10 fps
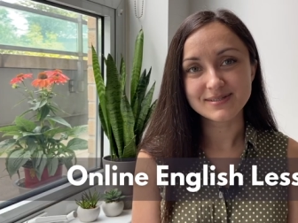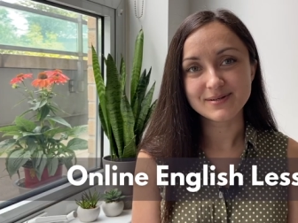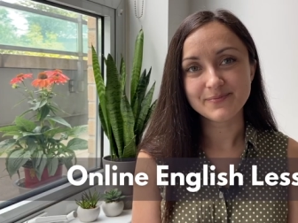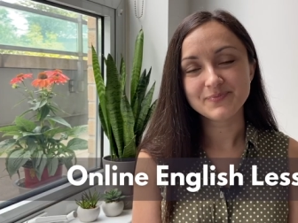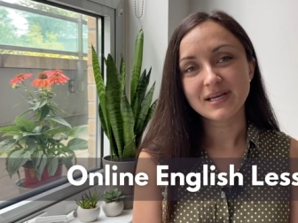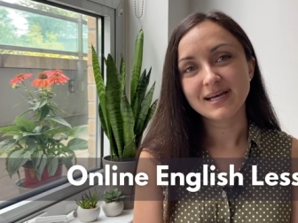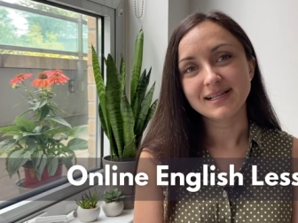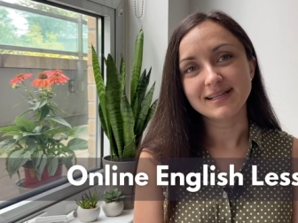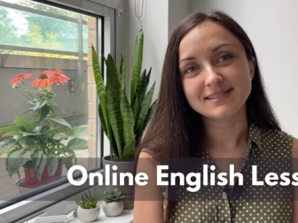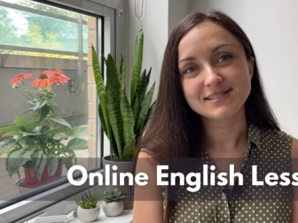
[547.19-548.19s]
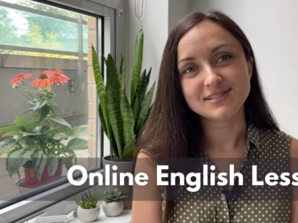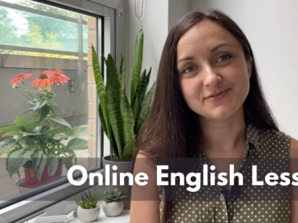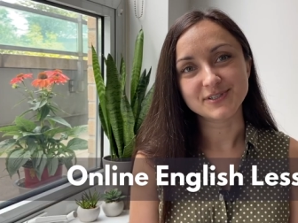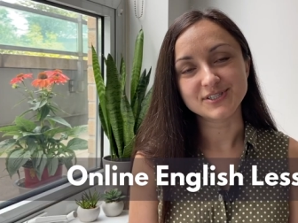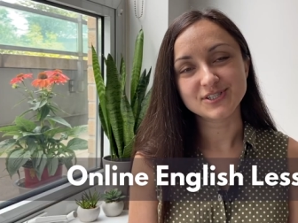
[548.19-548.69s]
So, lessons
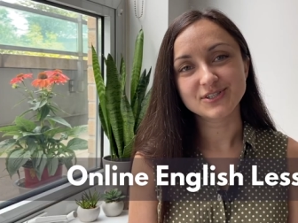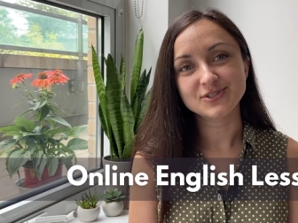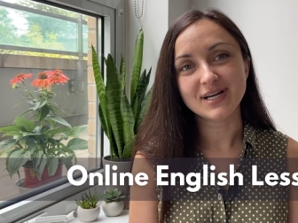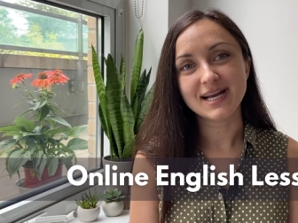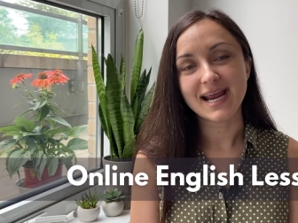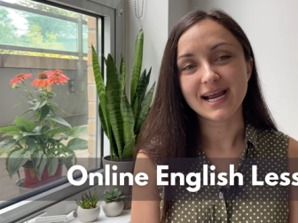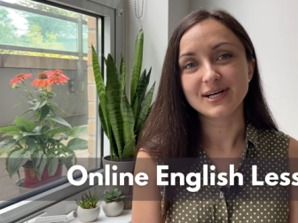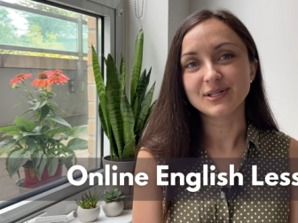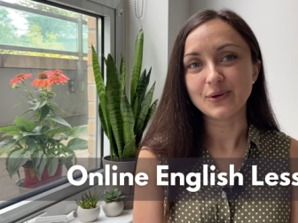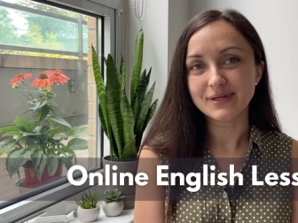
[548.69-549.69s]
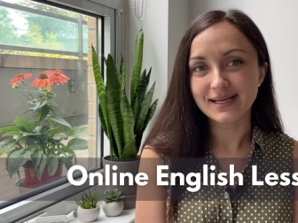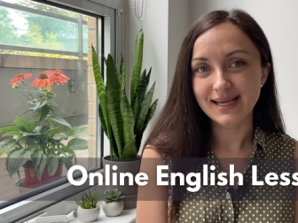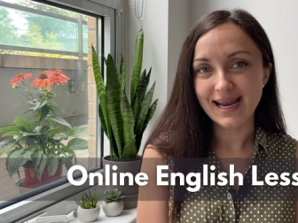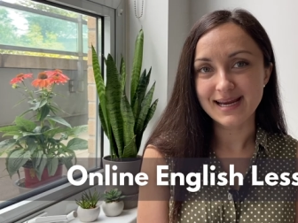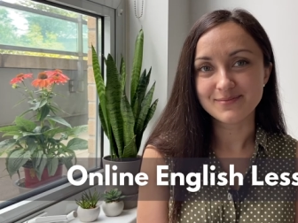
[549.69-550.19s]
for children include
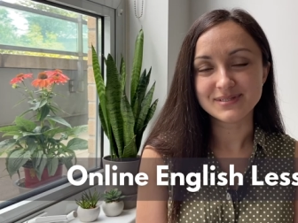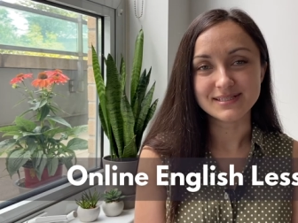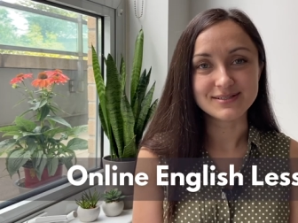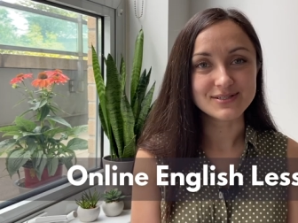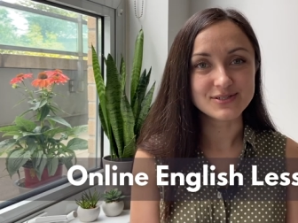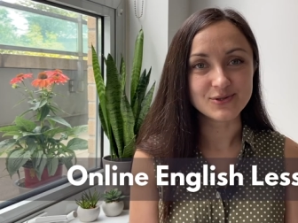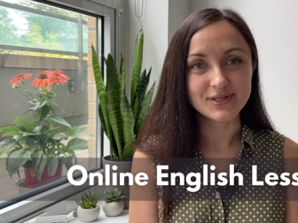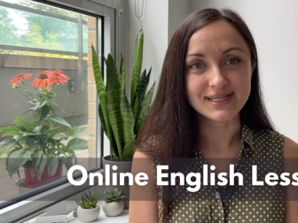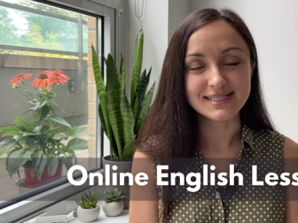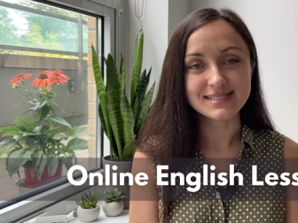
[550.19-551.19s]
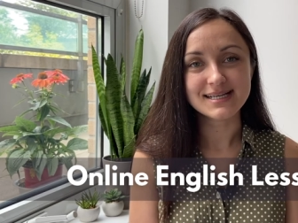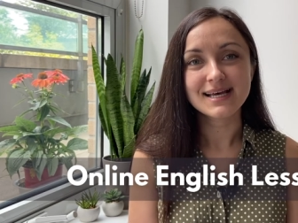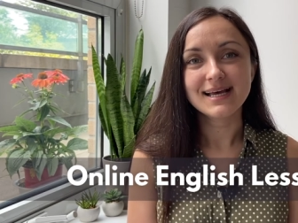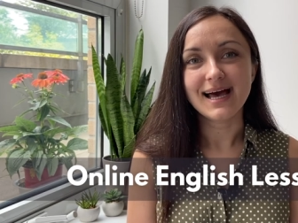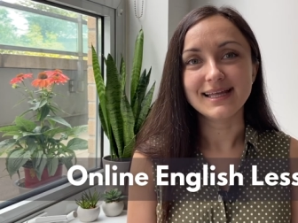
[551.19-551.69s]
games and stories,
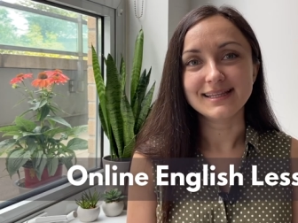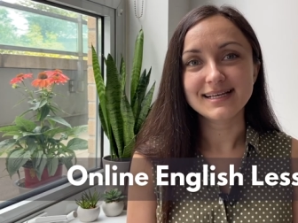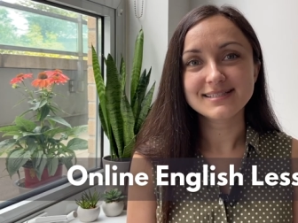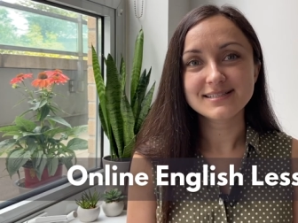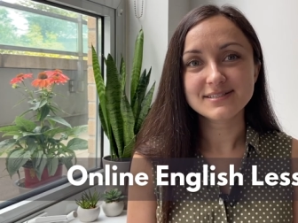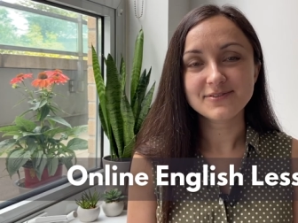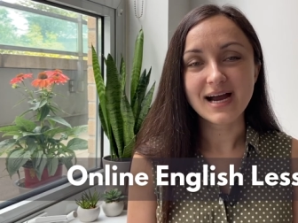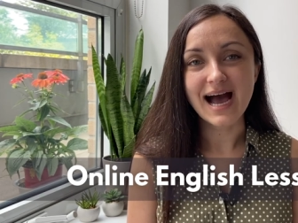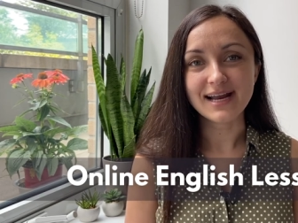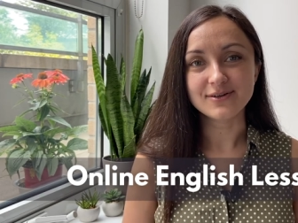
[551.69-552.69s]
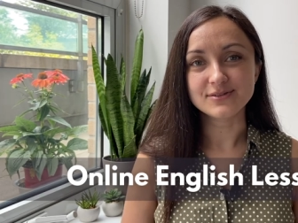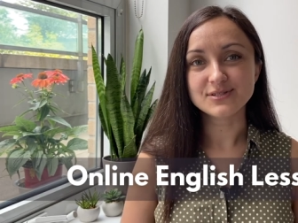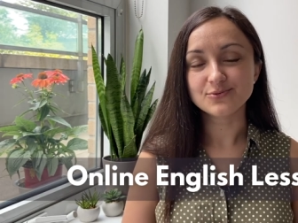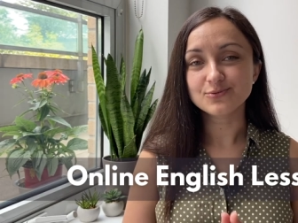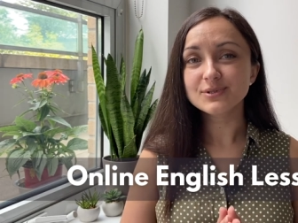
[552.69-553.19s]
and lessons for adults
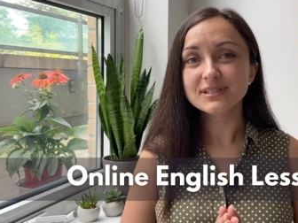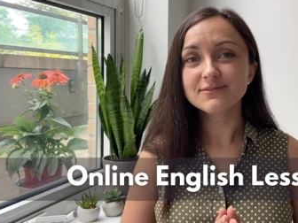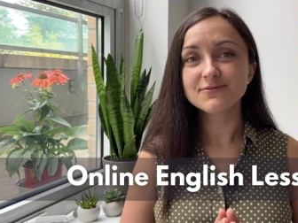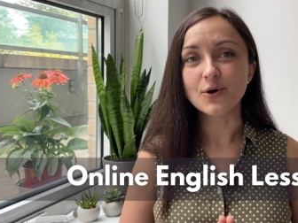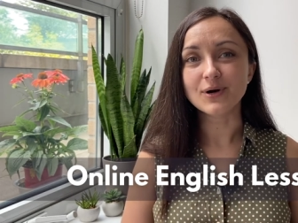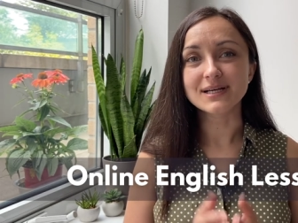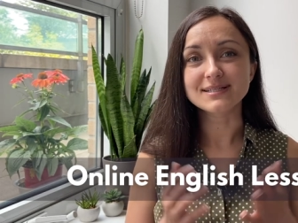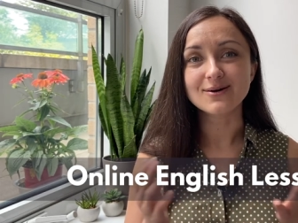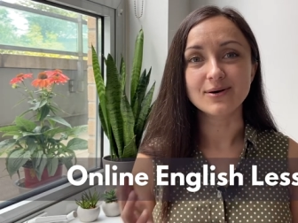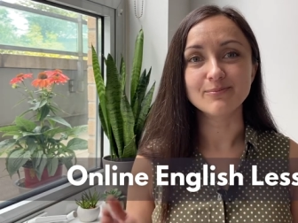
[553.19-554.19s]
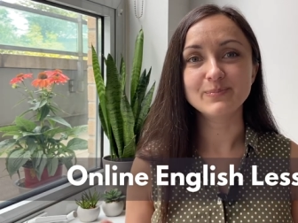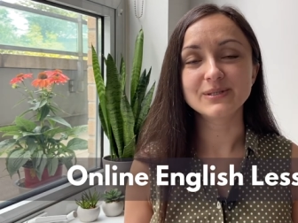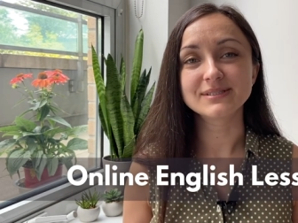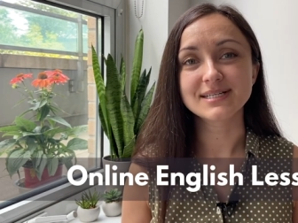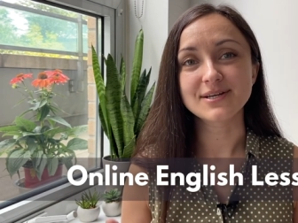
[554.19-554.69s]
really focus on
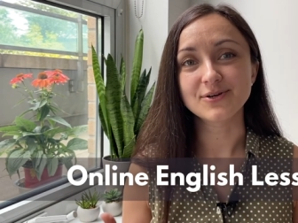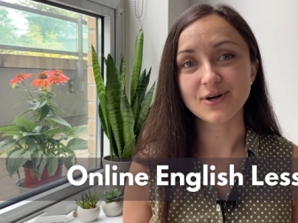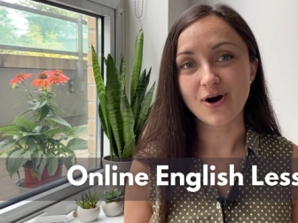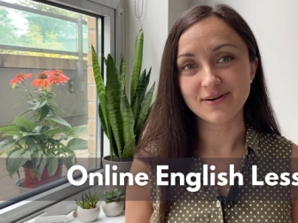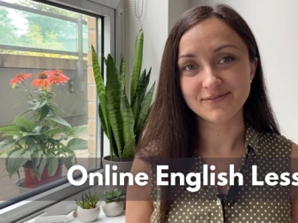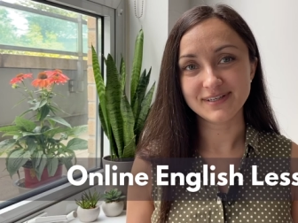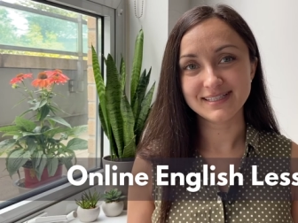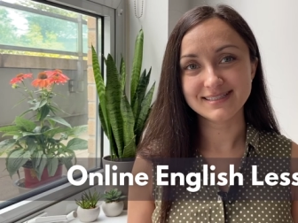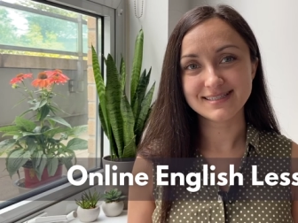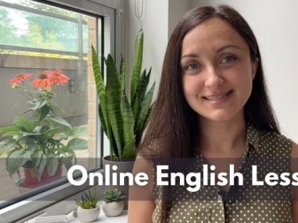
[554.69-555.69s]
building your confidence.